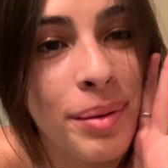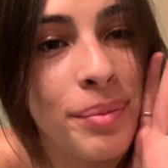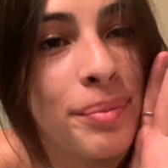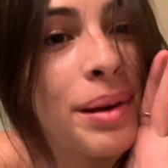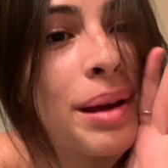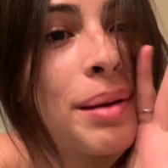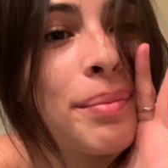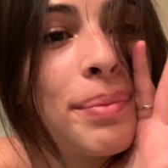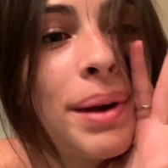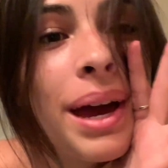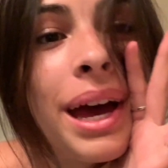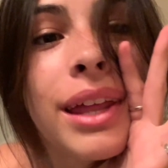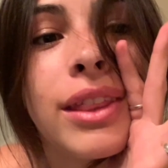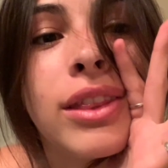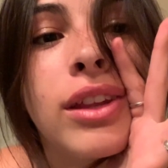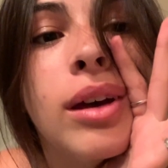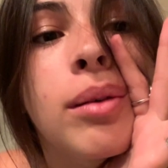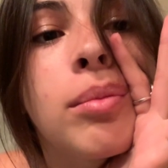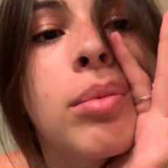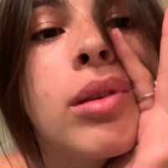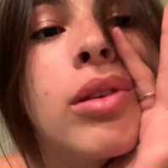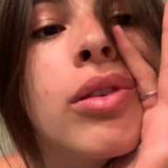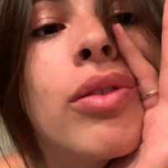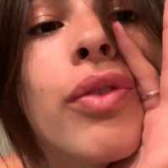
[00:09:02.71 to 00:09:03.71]
my
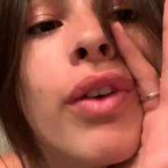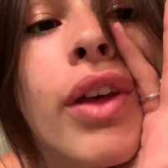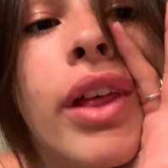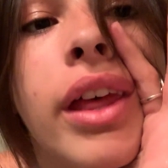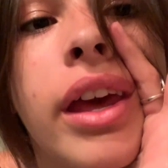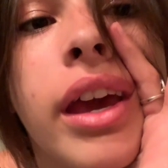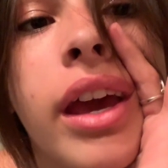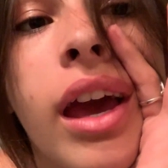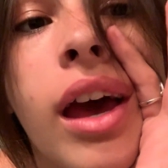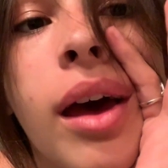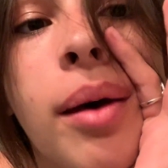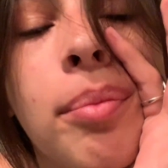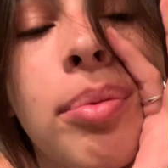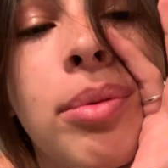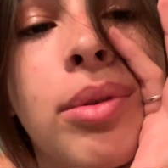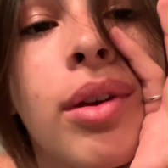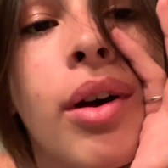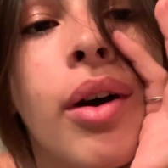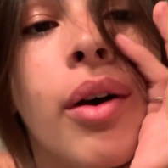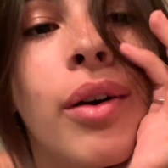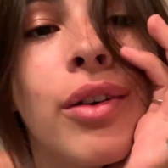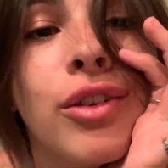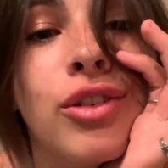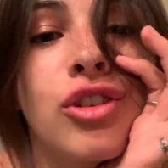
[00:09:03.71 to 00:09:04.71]
bathtub is filling up, so
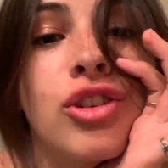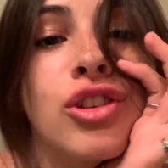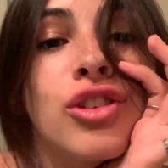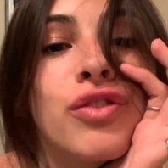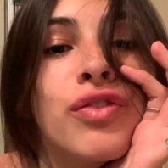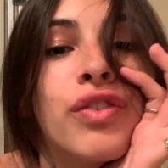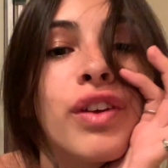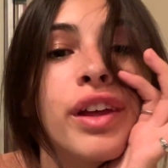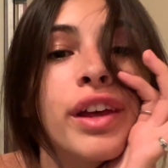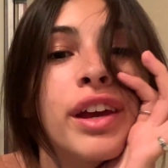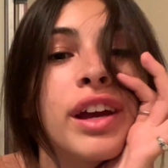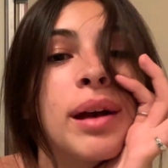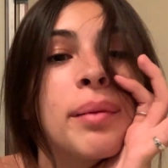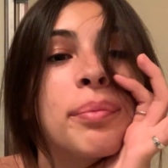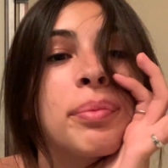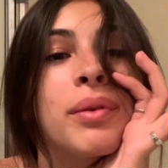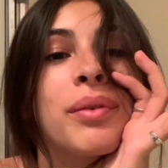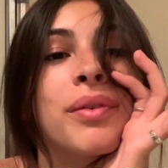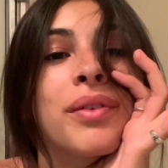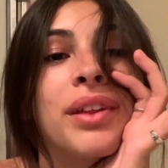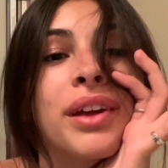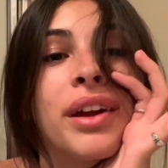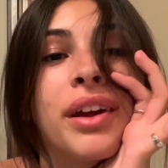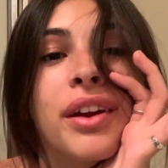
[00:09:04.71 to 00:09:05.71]
it's just filling up
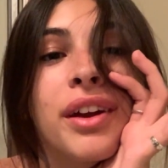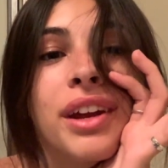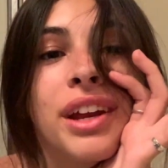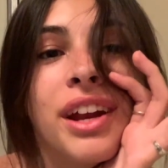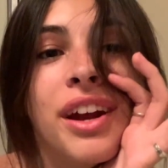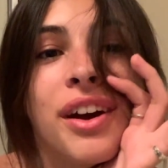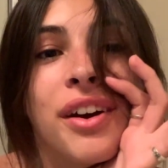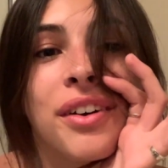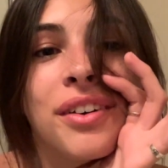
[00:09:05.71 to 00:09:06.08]
over there, you know.